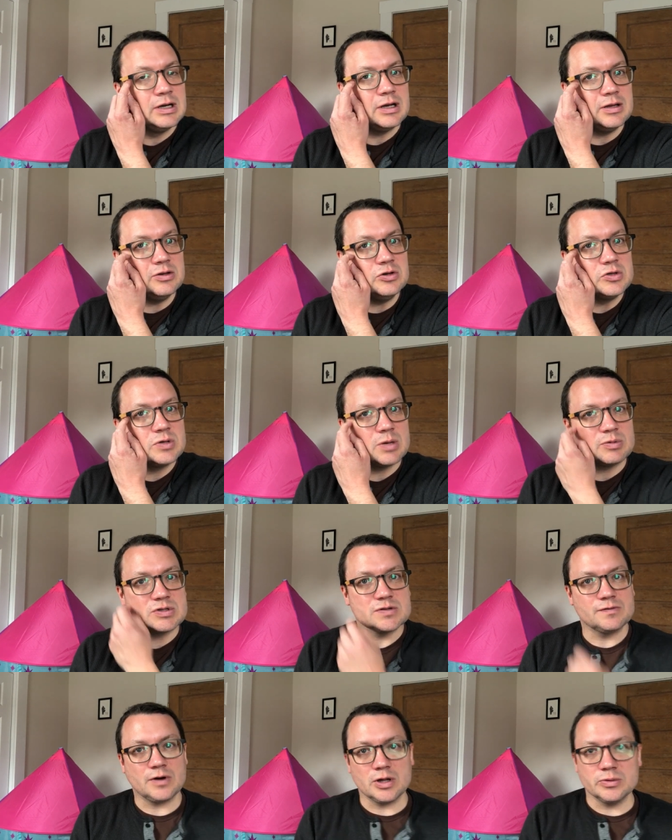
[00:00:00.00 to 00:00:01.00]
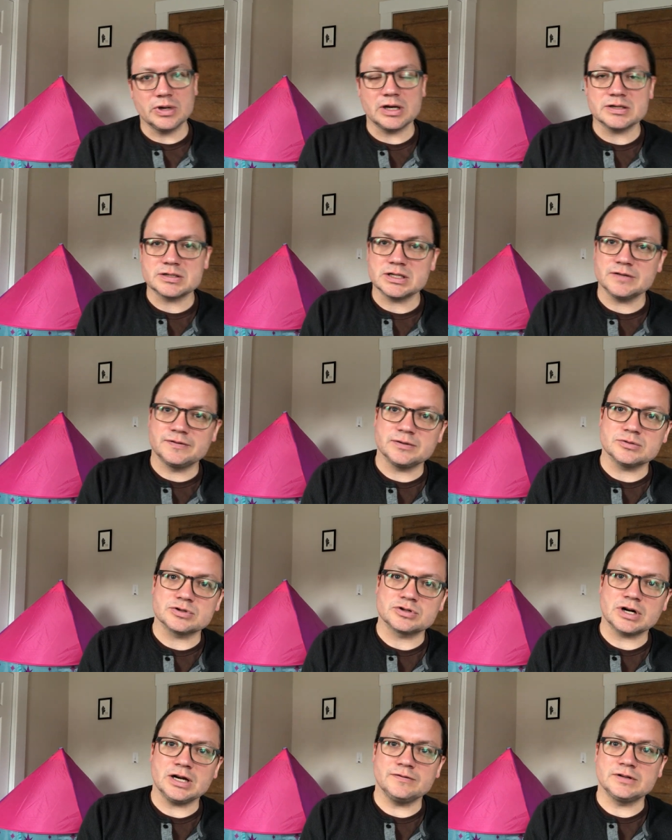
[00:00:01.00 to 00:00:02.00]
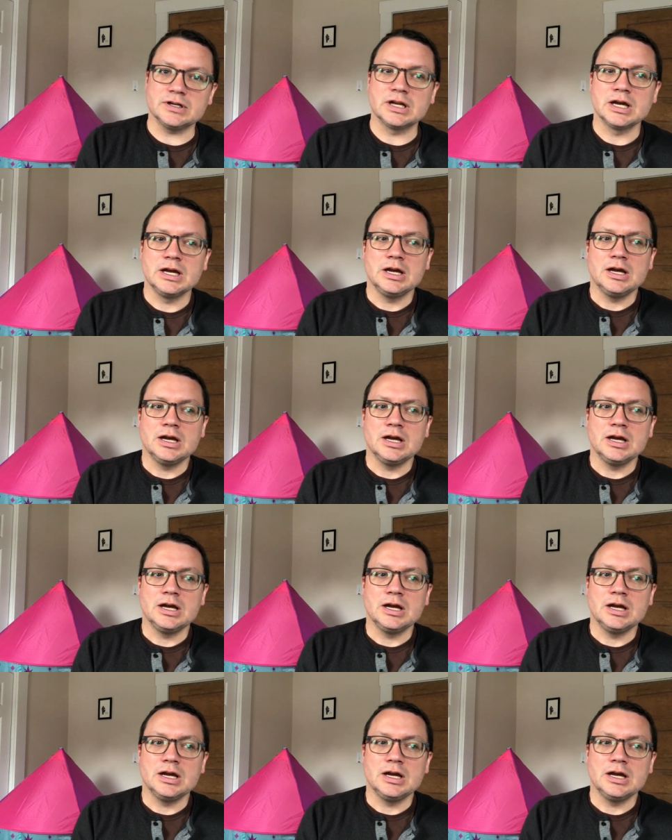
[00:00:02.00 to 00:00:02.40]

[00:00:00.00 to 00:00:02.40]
in the newspapers the following day to see if he was drafted.